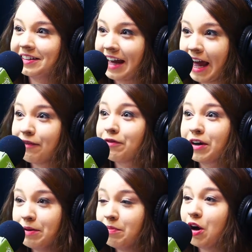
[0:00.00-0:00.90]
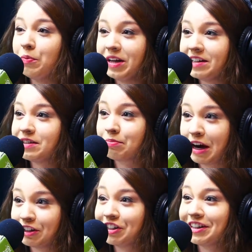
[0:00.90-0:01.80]
Every moment is
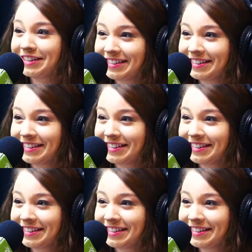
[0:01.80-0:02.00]
precious.